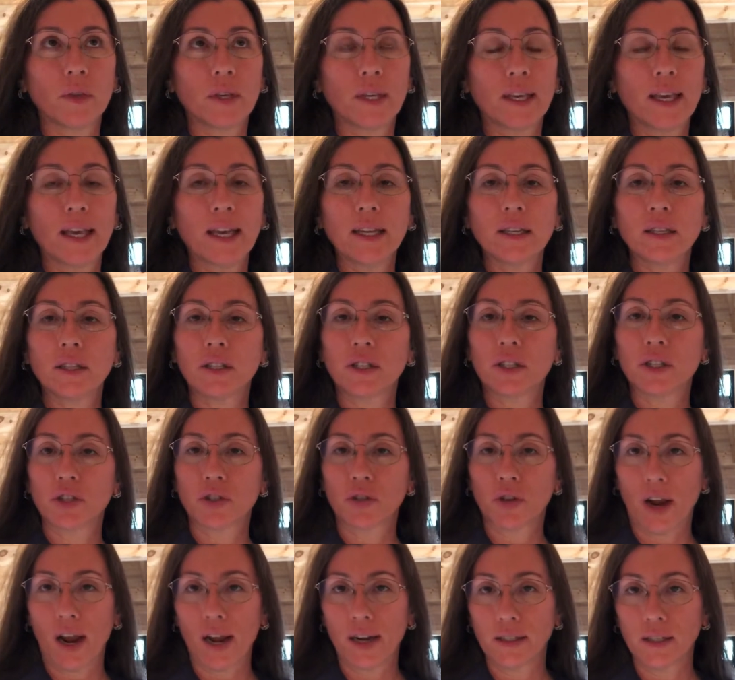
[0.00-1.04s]
get
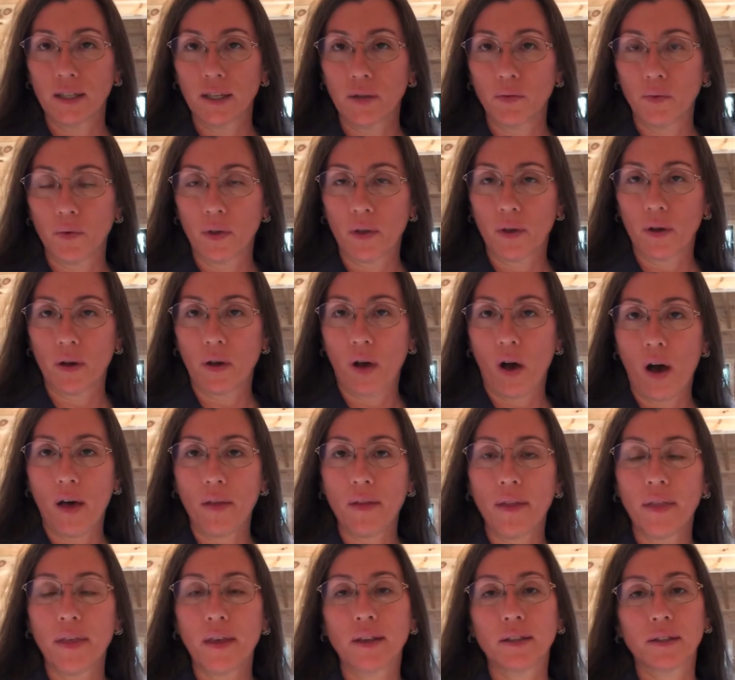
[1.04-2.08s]
distracted with uh, all
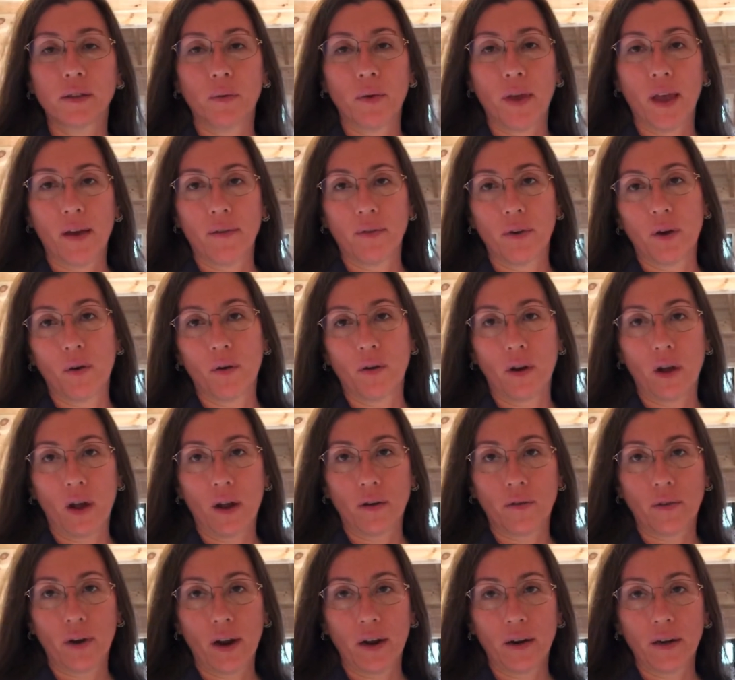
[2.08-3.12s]
the things that we have going on
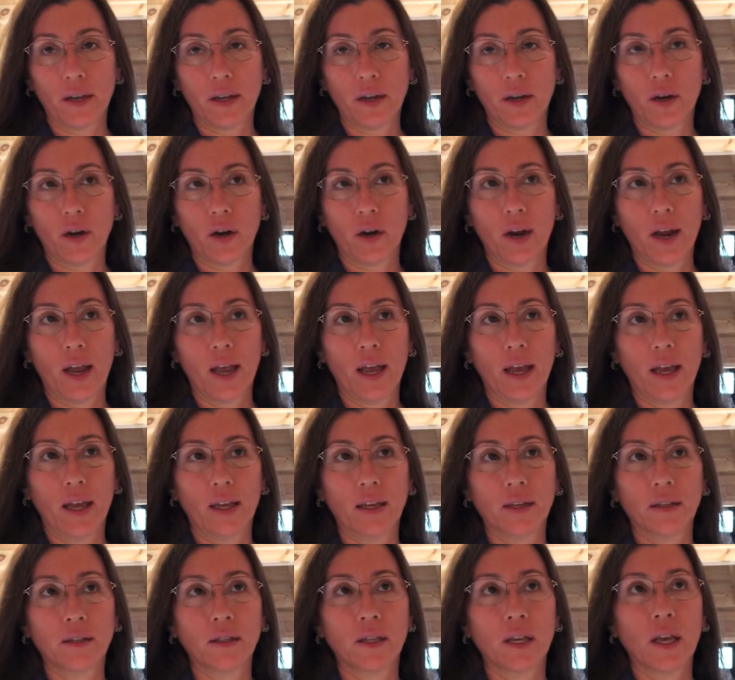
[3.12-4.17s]
around here
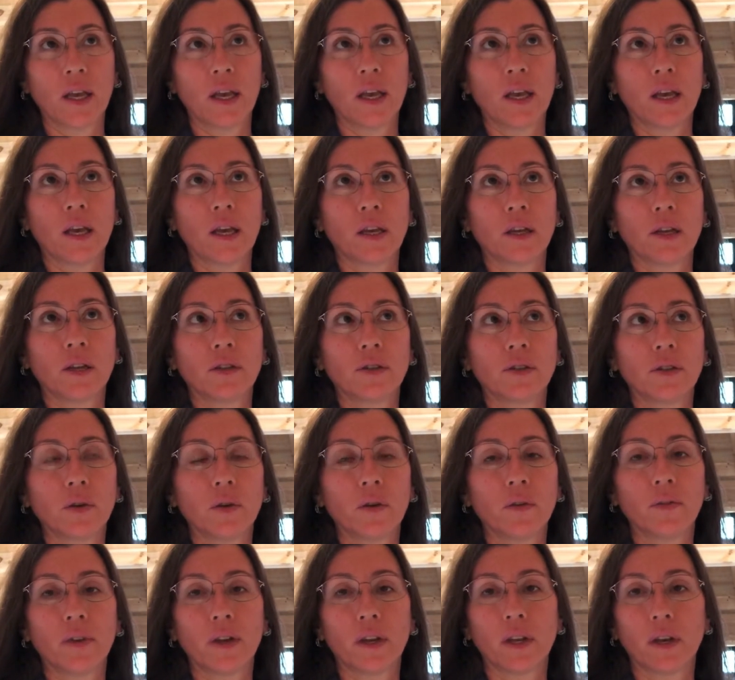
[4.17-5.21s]
and
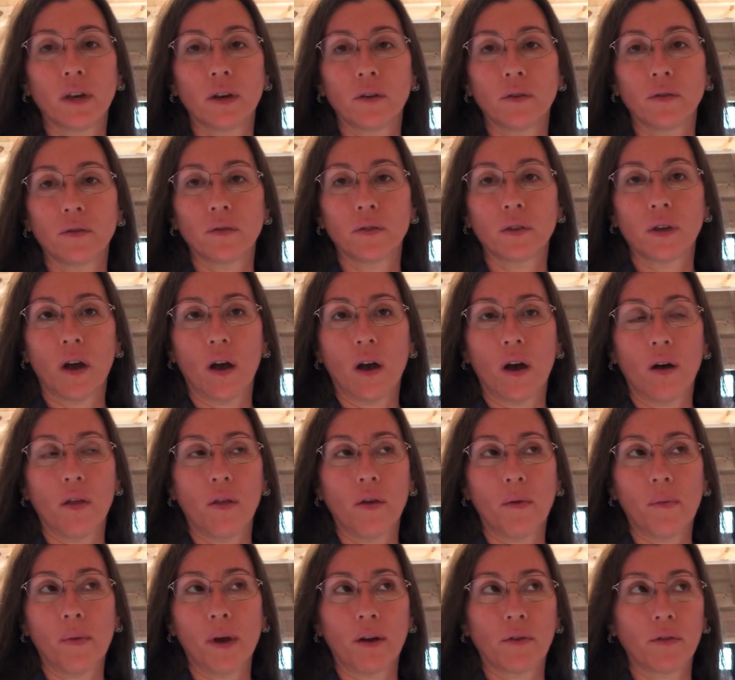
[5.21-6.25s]
doing videos,
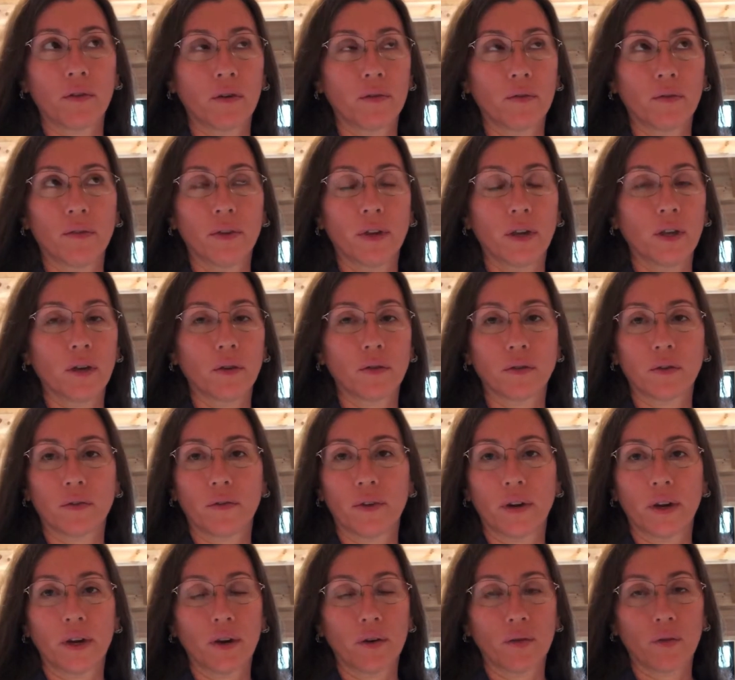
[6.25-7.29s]
although my videos are
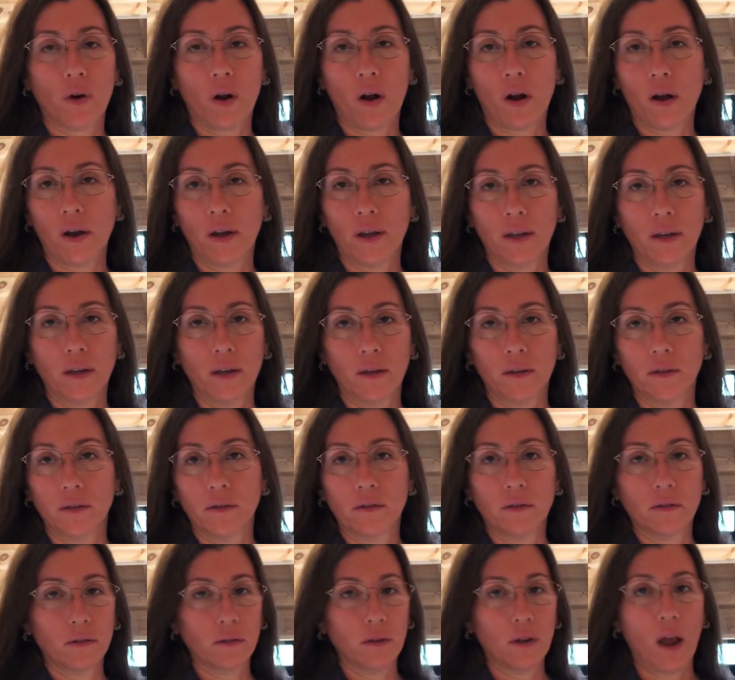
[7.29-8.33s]
very raw and
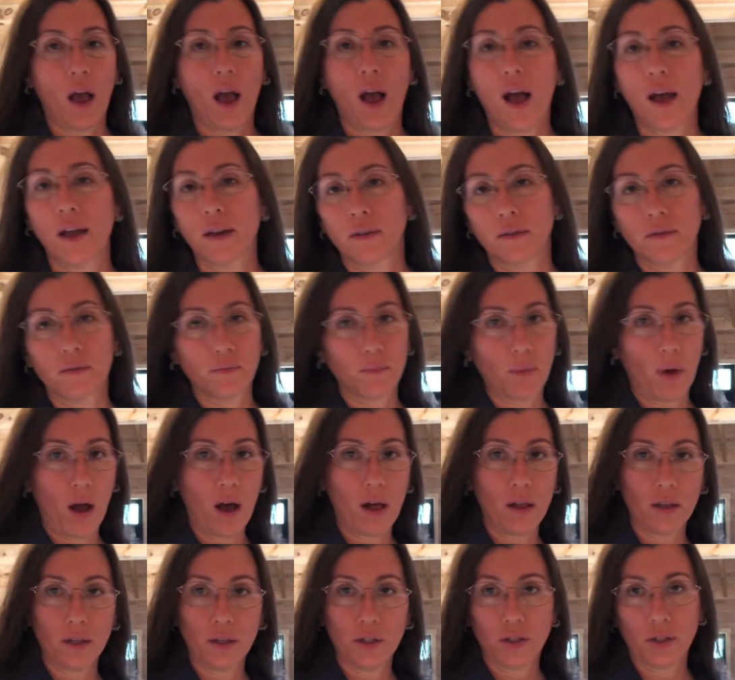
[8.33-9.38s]
not
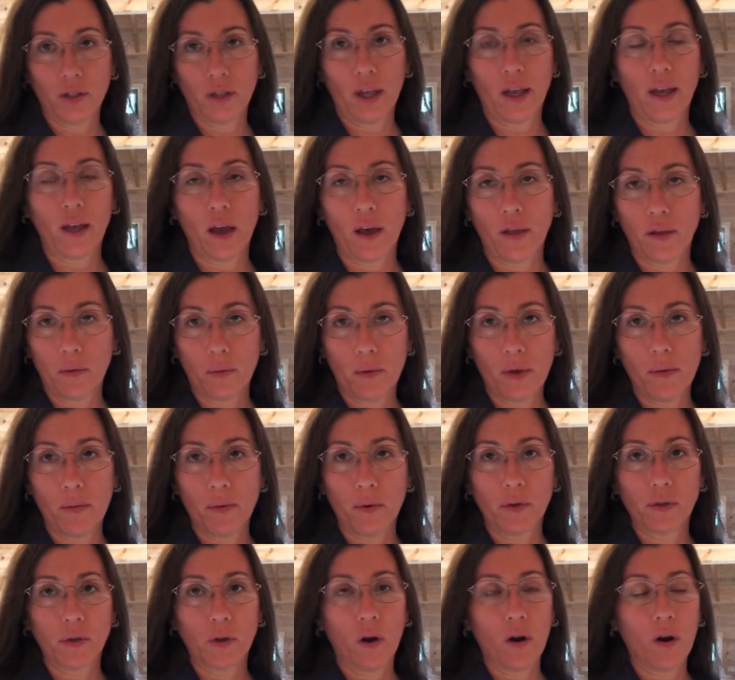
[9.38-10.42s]
polished like other
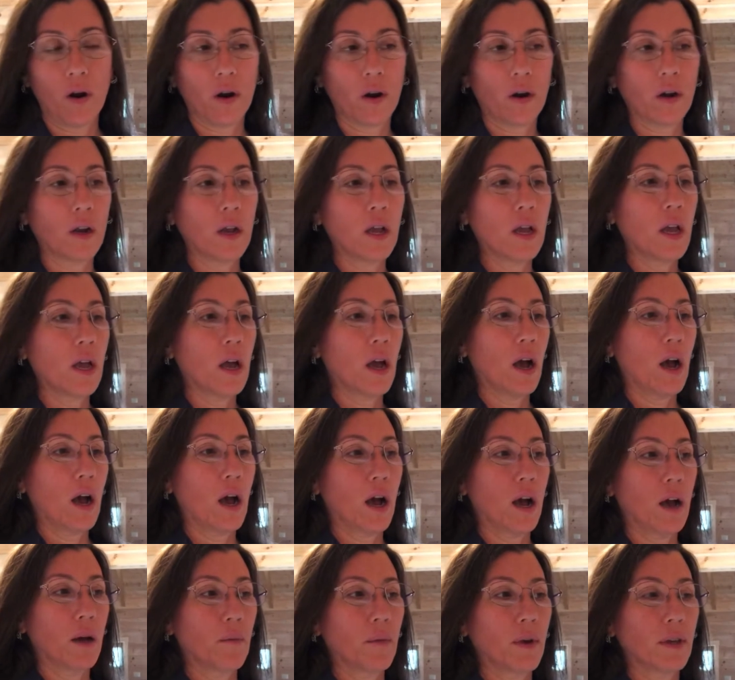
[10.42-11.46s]
people's are,
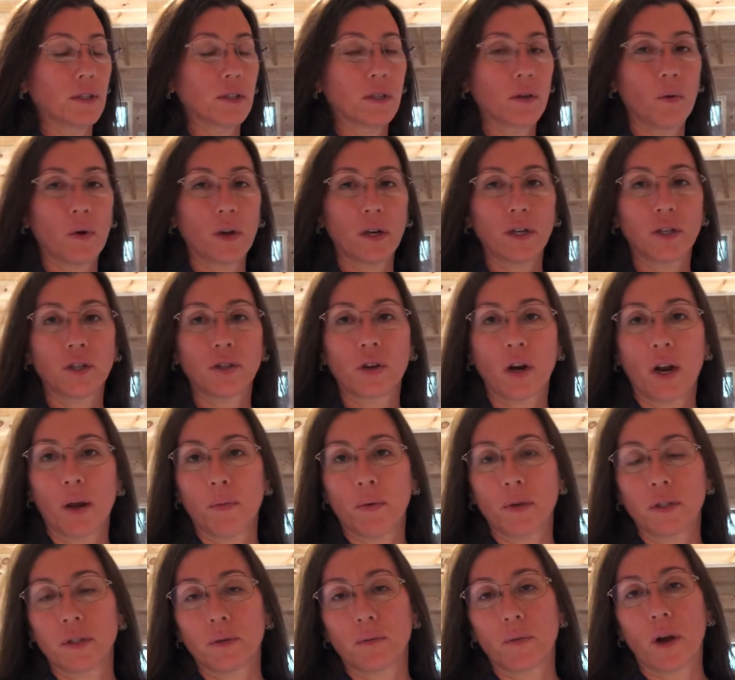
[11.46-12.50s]
um, I still wanted to try and
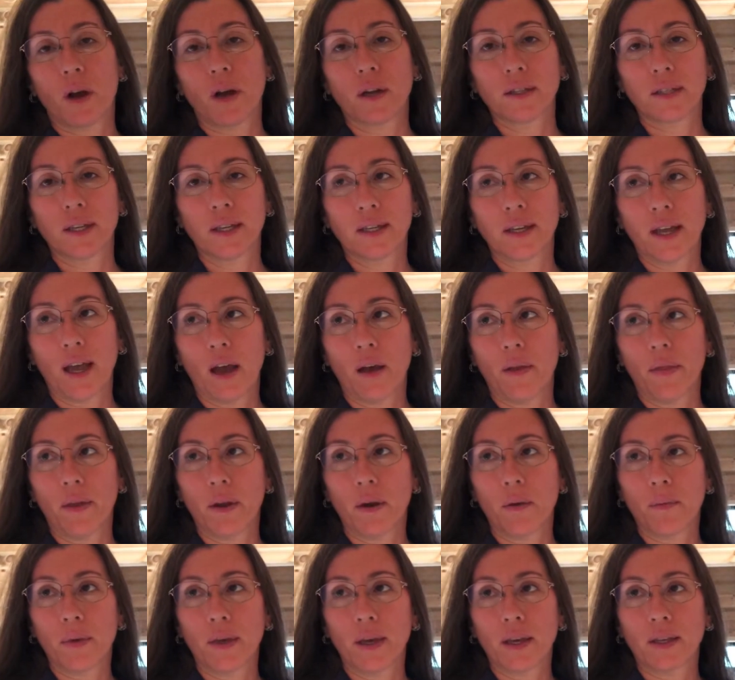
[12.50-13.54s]
put some content out
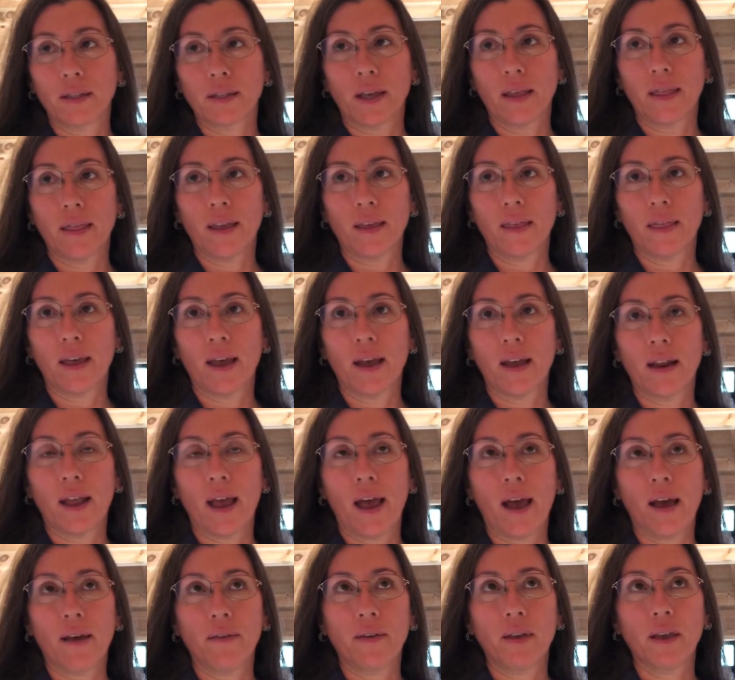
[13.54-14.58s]
there because I think that
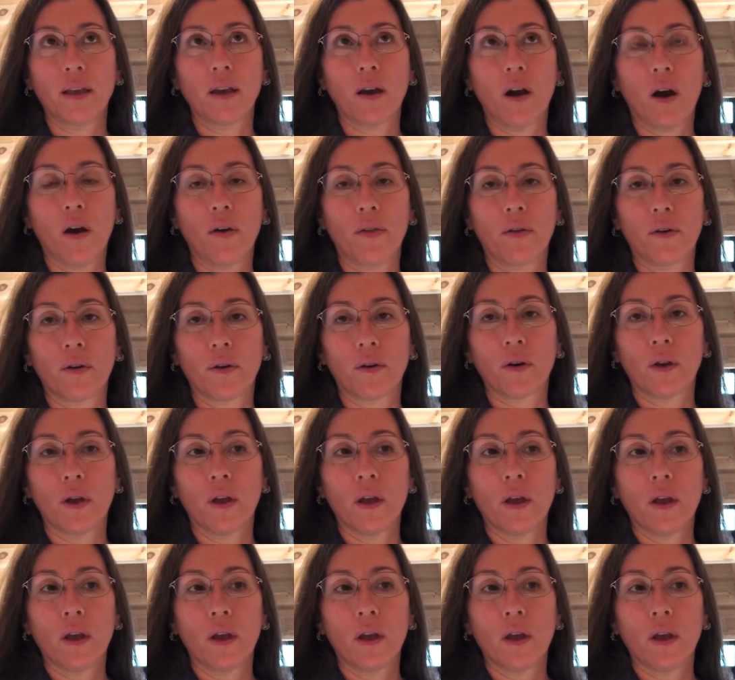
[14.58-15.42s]
having other